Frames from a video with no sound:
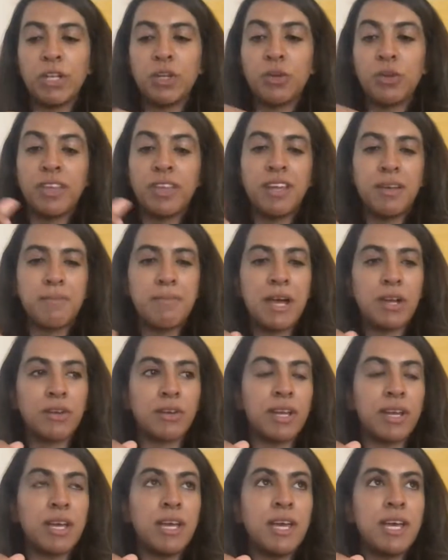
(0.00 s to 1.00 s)
think about,
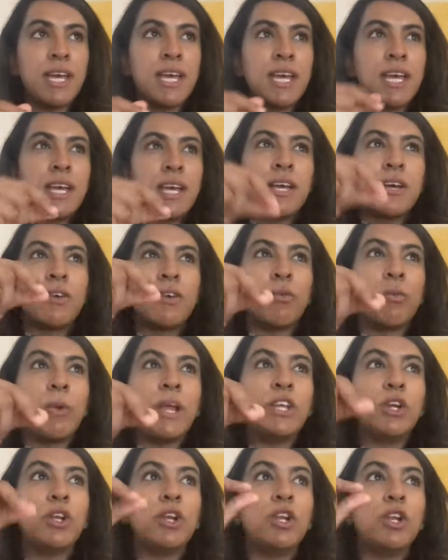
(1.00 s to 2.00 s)

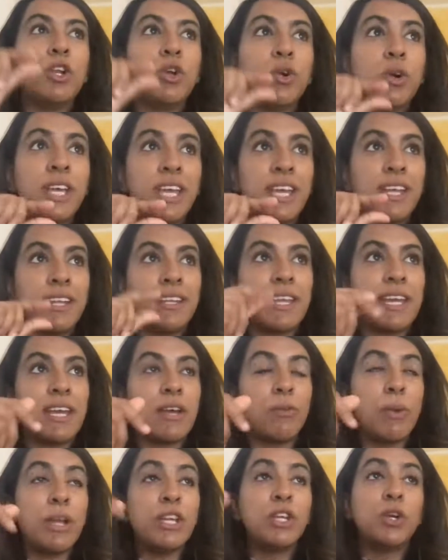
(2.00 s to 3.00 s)
when you
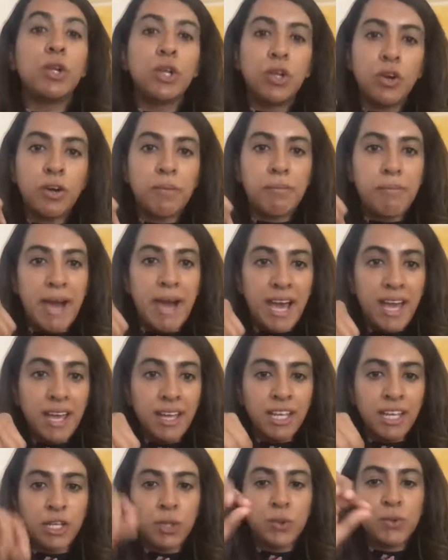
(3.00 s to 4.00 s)
look
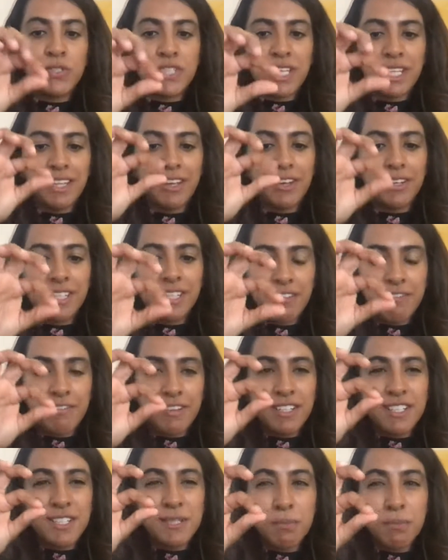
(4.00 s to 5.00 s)
back, you see there are
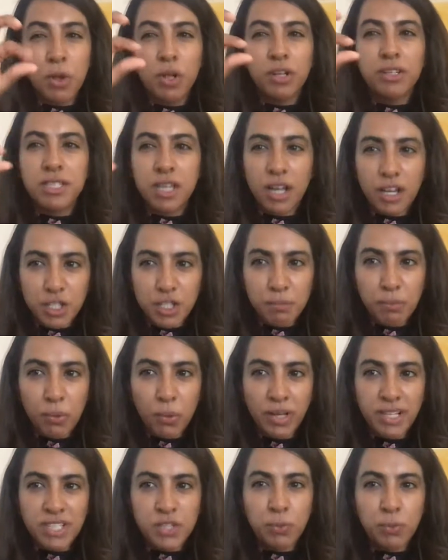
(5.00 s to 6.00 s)
different small touch
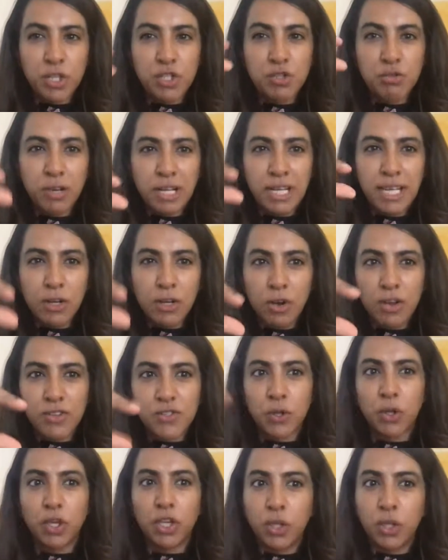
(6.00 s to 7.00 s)
points which really cause
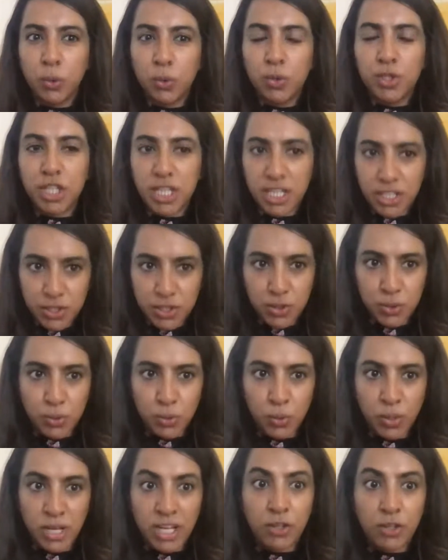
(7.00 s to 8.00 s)
a huge
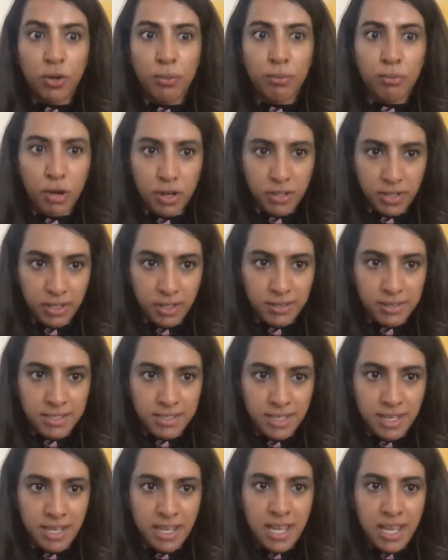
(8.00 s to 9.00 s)
issue in your
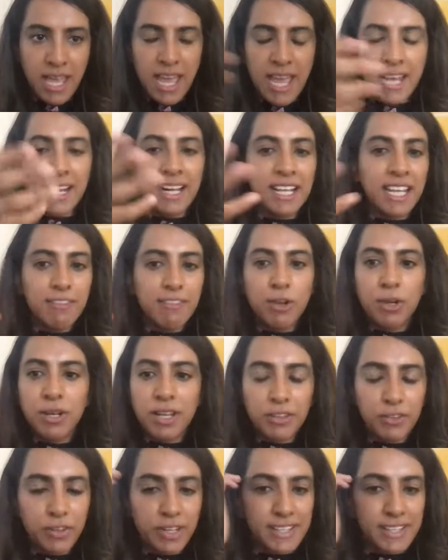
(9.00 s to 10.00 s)
product. And I'll give you
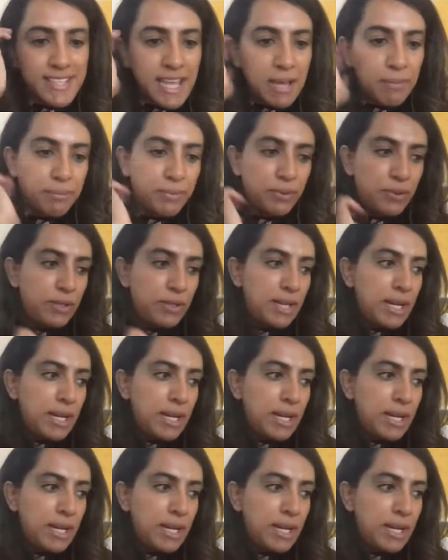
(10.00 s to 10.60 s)
another example.